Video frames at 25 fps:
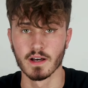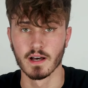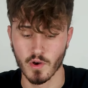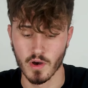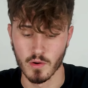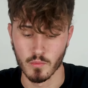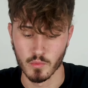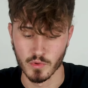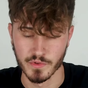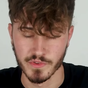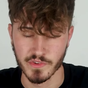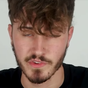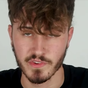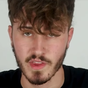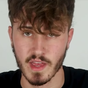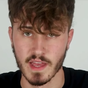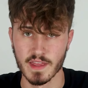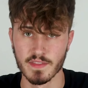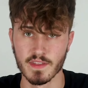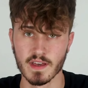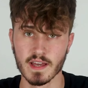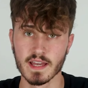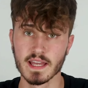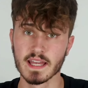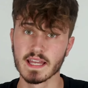So I would
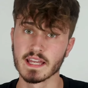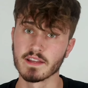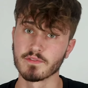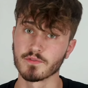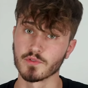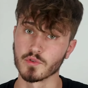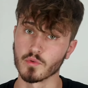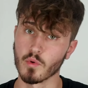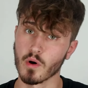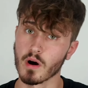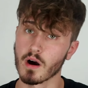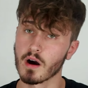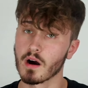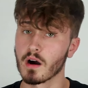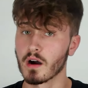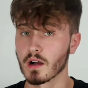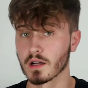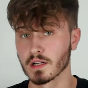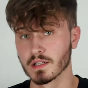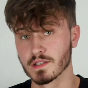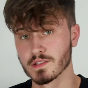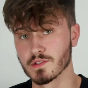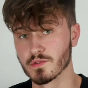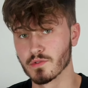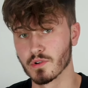say that if you are
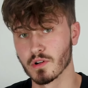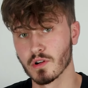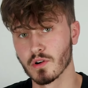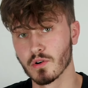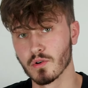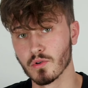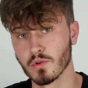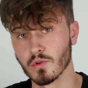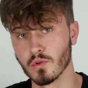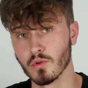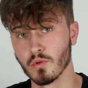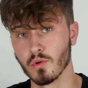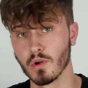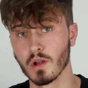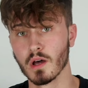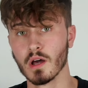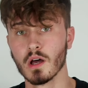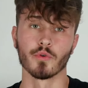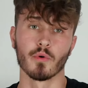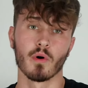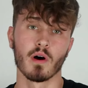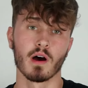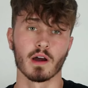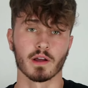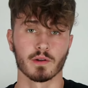going to do a call or
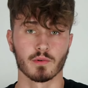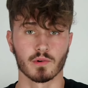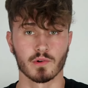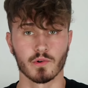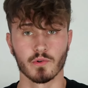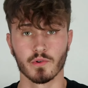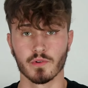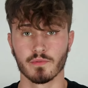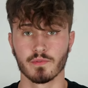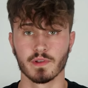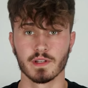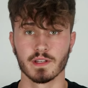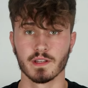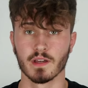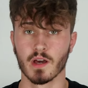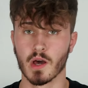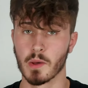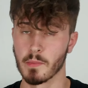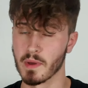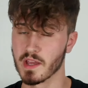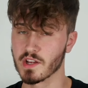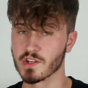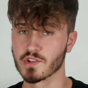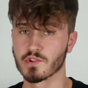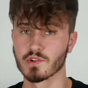you are going to record a video,
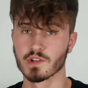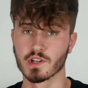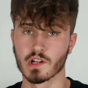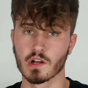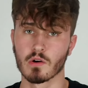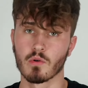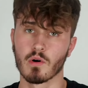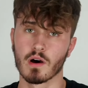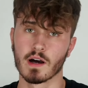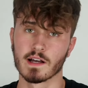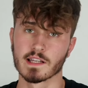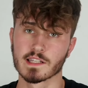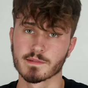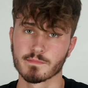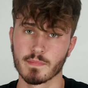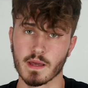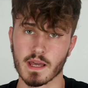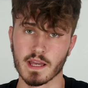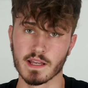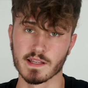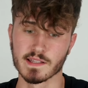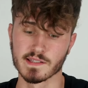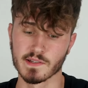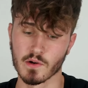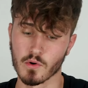make sure you're in a quiet
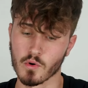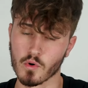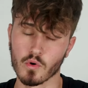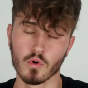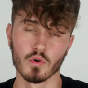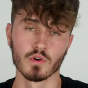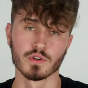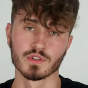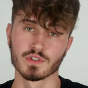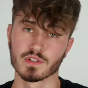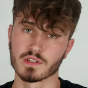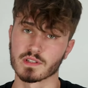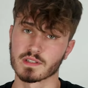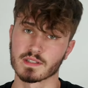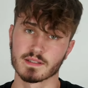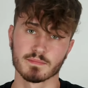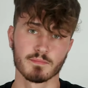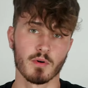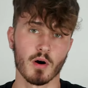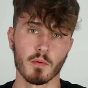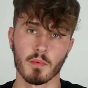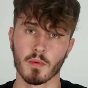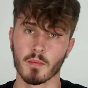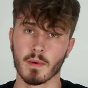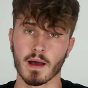space or just
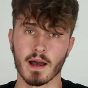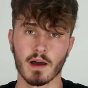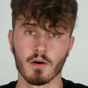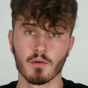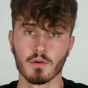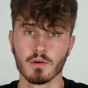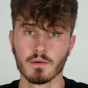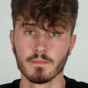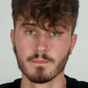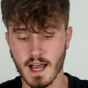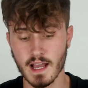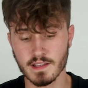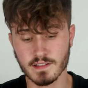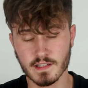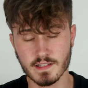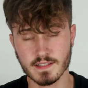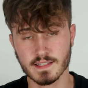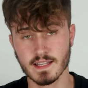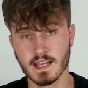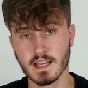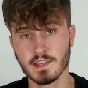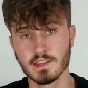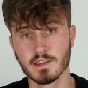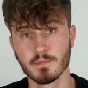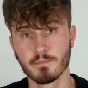pop them out. As I
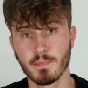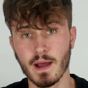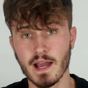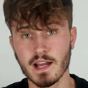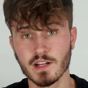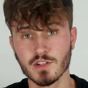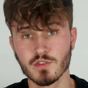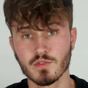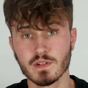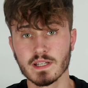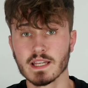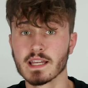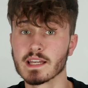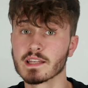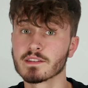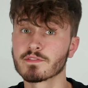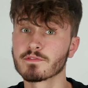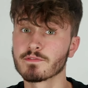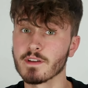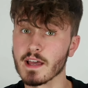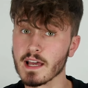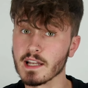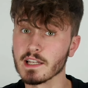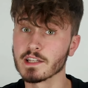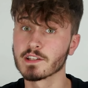said, the battery is
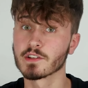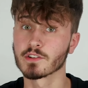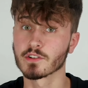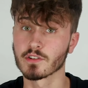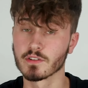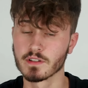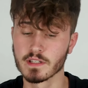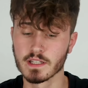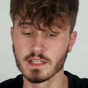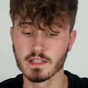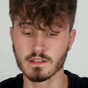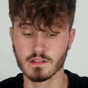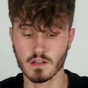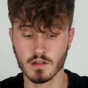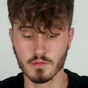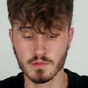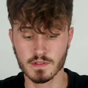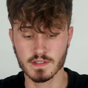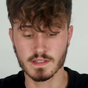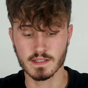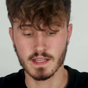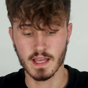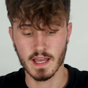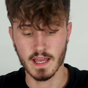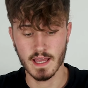fairly good on these, I
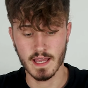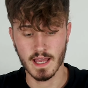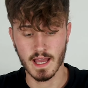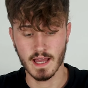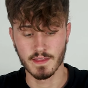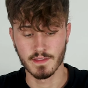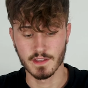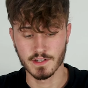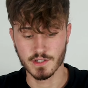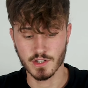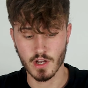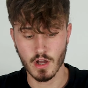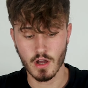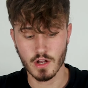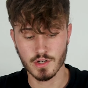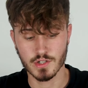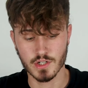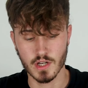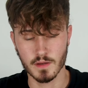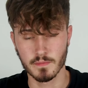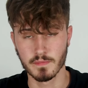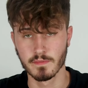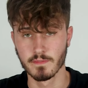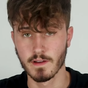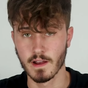would say, and they charge
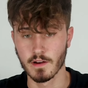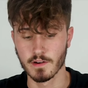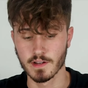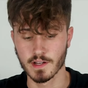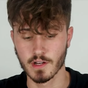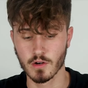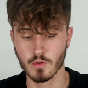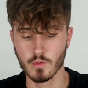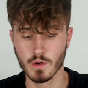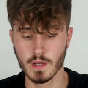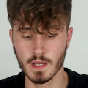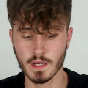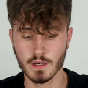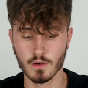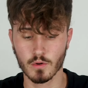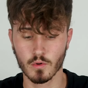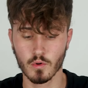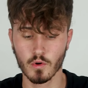up very quick.